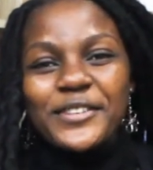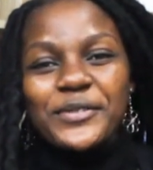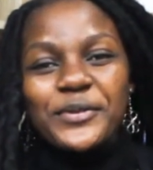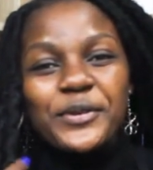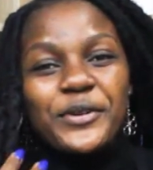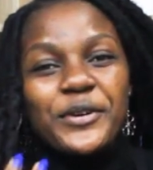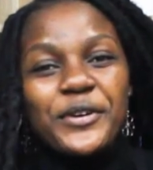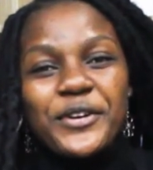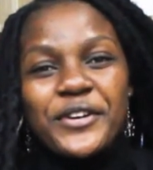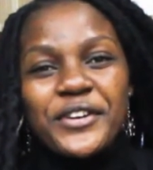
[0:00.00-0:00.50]
that
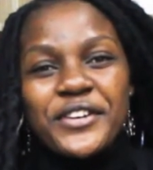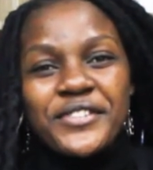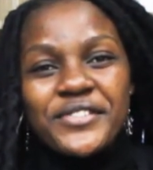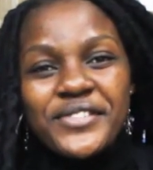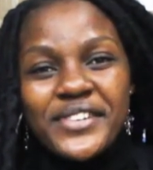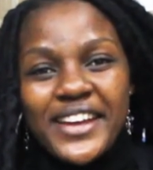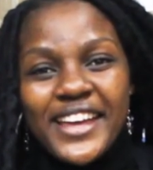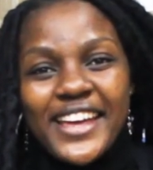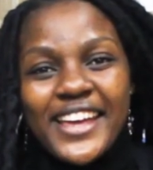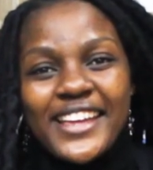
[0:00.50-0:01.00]
we all
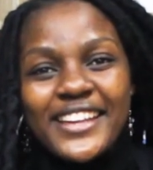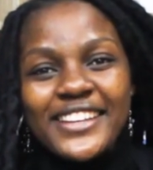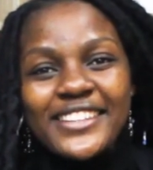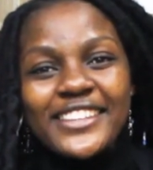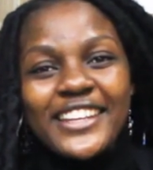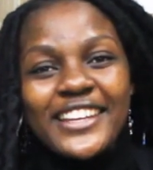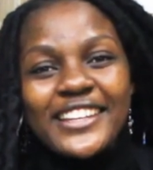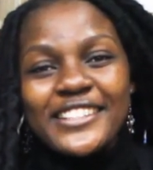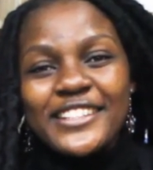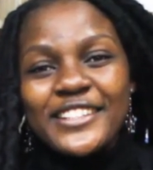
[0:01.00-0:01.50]

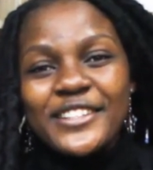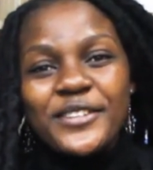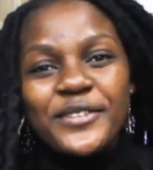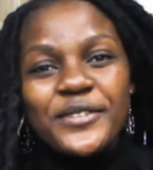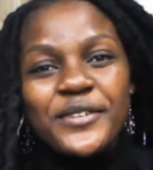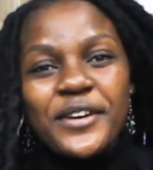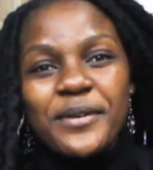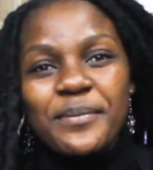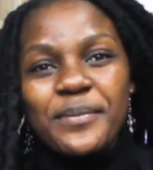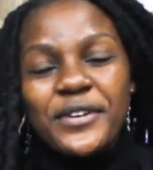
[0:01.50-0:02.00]
read. They
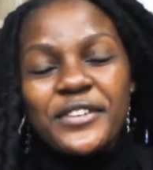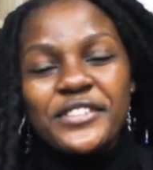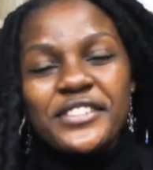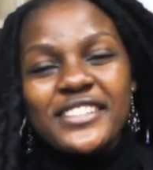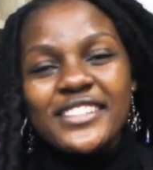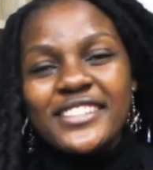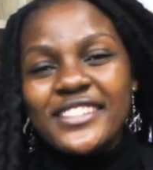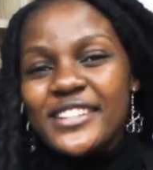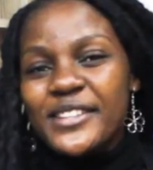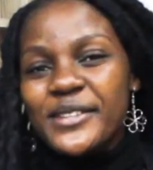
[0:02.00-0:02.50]
didn't know
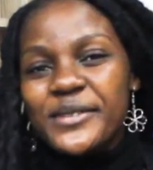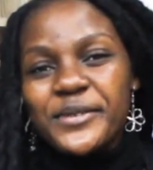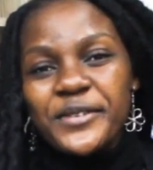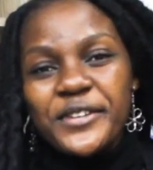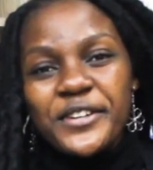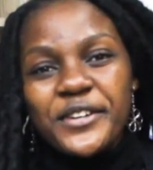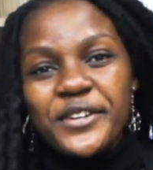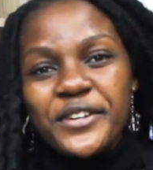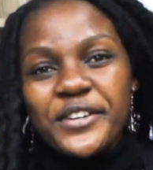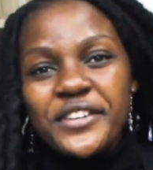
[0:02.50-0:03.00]
about Grace
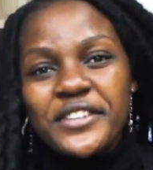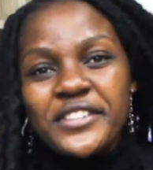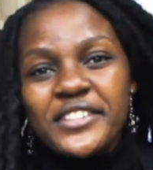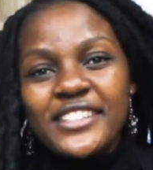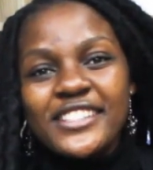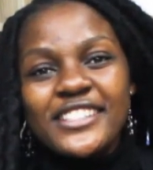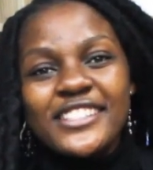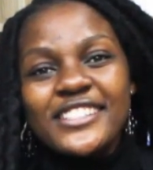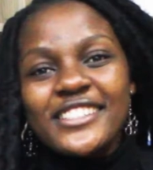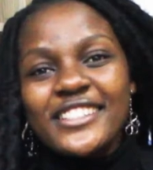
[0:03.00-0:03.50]

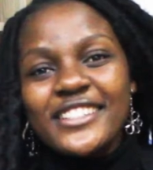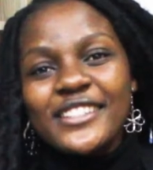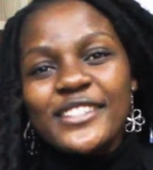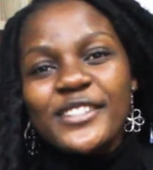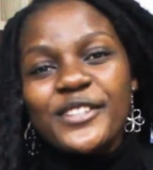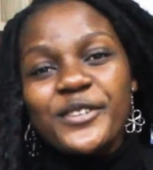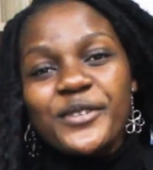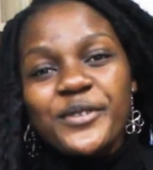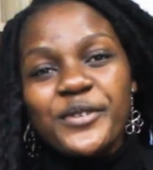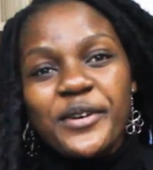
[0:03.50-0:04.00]
Ogot. They
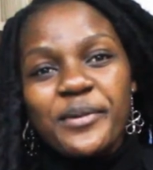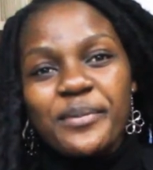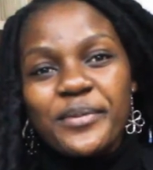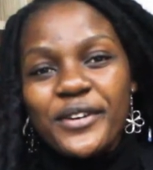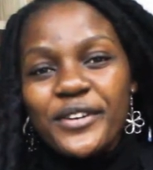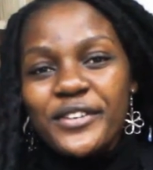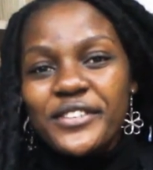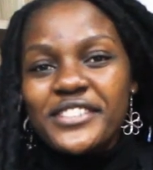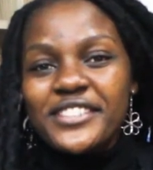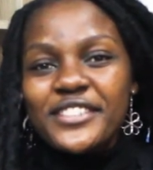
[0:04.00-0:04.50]
just know
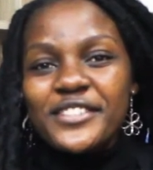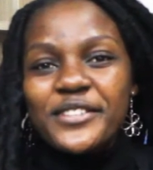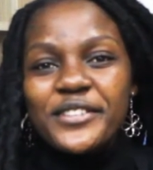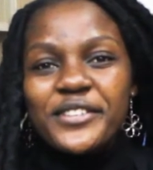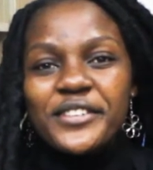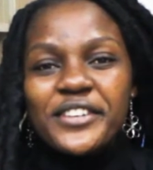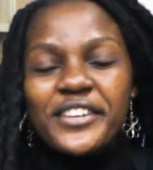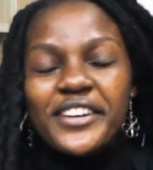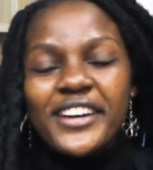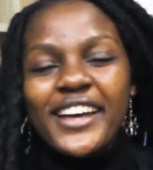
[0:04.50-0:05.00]
about you
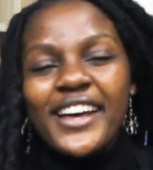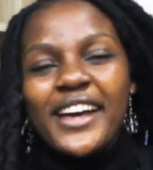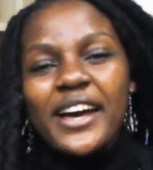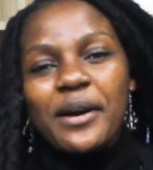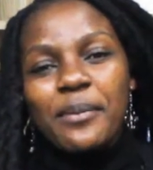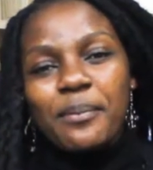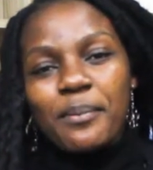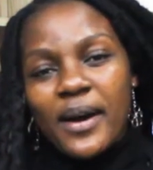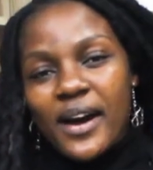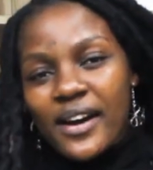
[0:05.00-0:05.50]
know
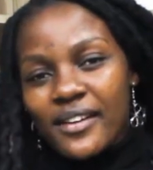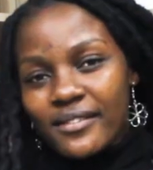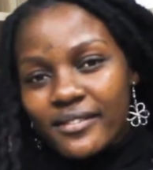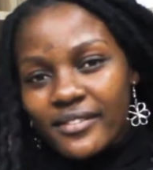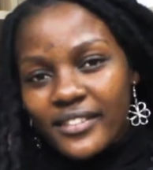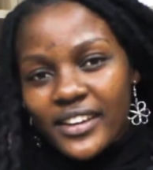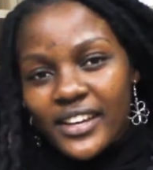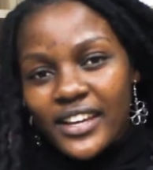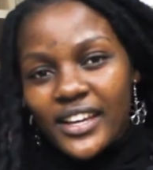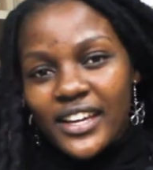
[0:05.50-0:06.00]

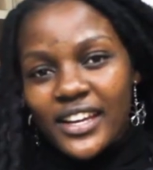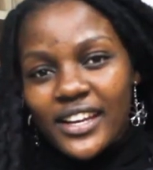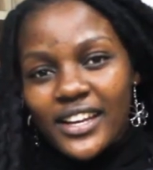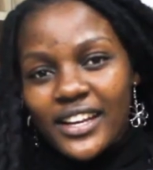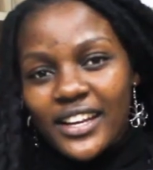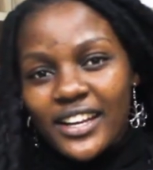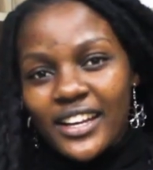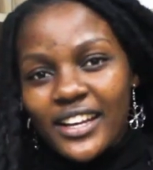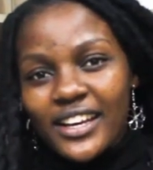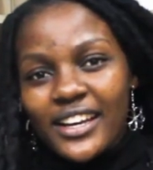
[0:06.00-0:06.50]

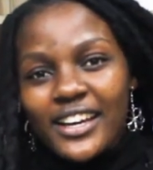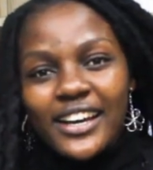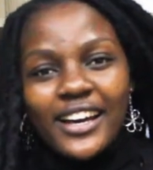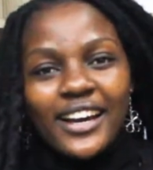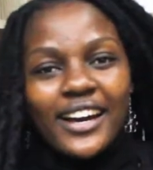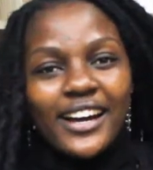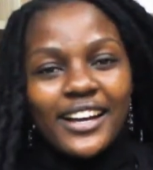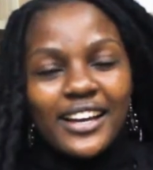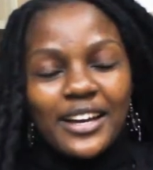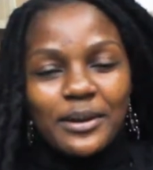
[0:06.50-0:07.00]
Marvel,
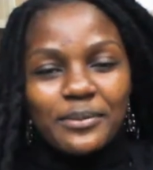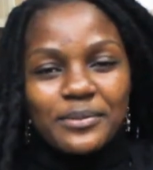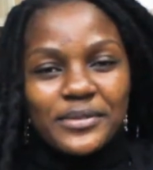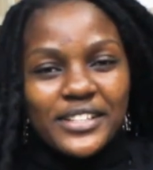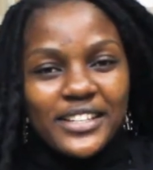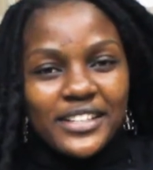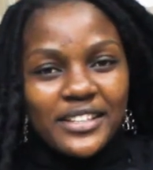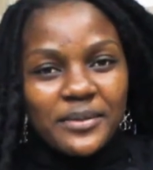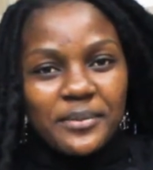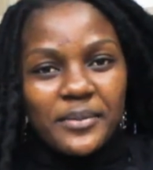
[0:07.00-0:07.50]

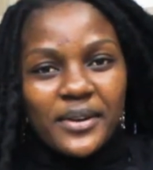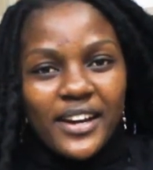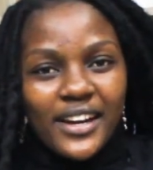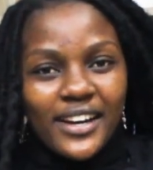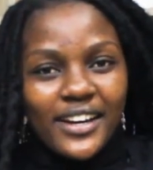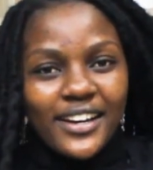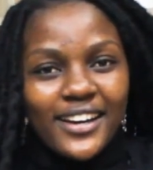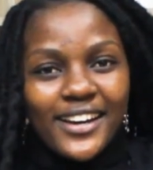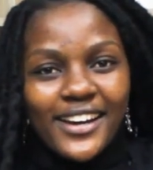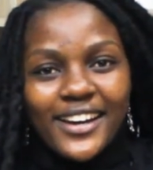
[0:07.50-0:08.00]
Captain
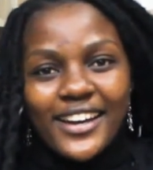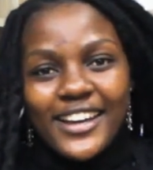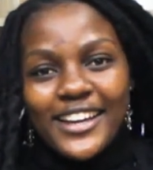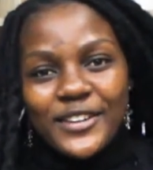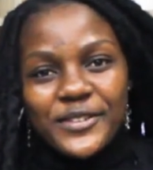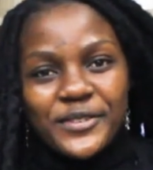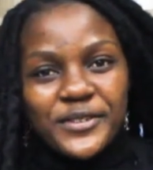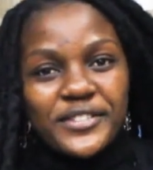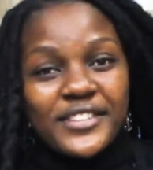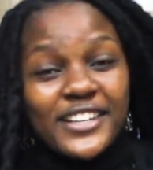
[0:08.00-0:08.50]
America,
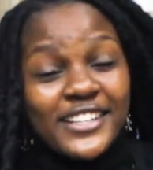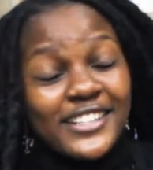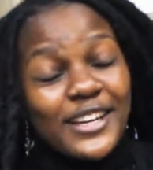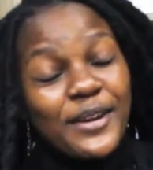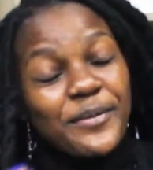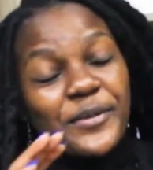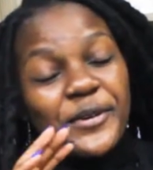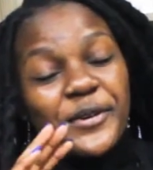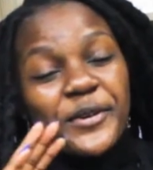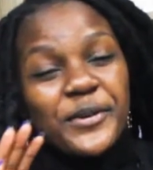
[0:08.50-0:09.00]
and all
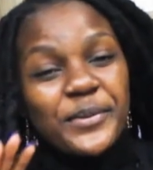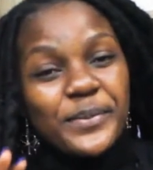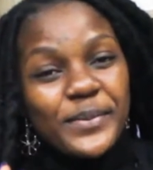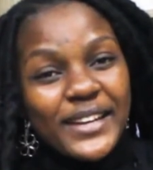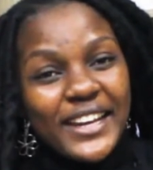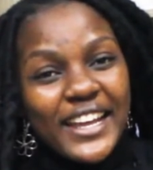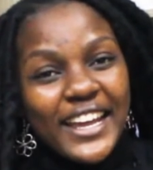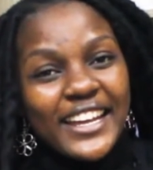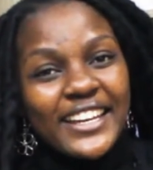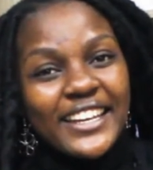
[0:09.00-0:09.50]
that. I'm not
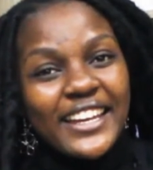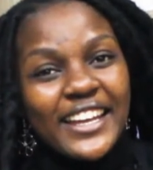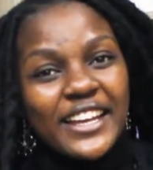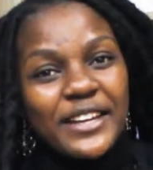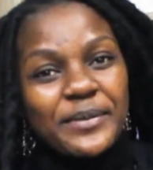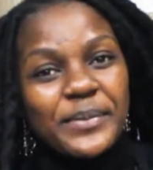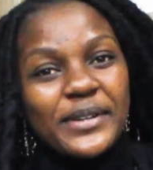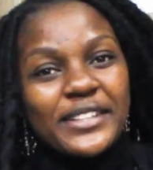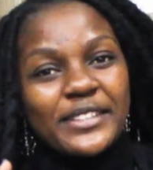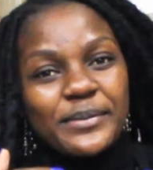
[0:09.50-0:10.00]

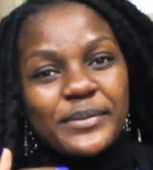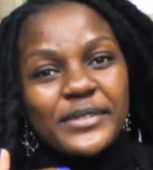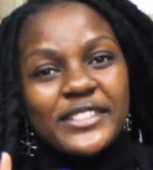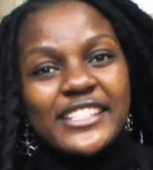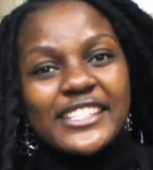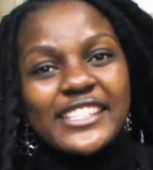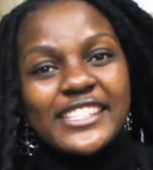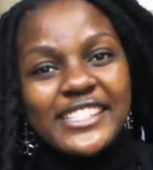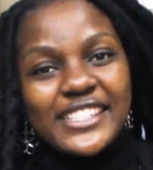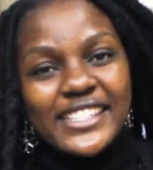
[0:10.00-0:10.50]
complaining, but I'm
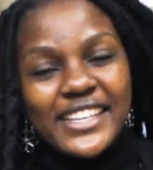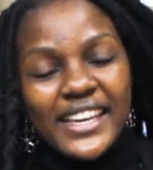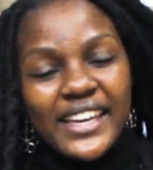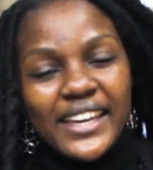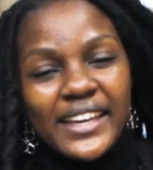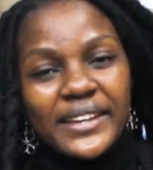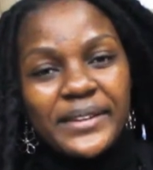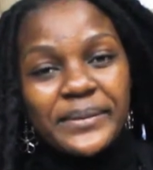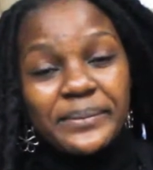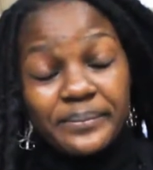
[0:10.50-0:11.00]
just
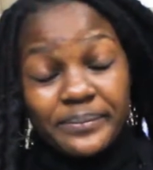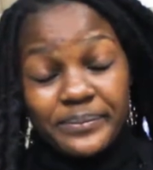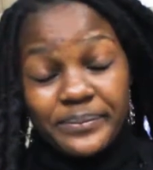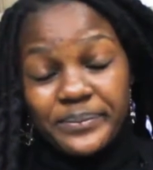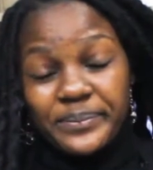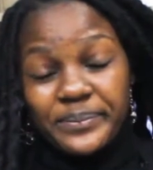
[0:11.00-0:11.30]
saying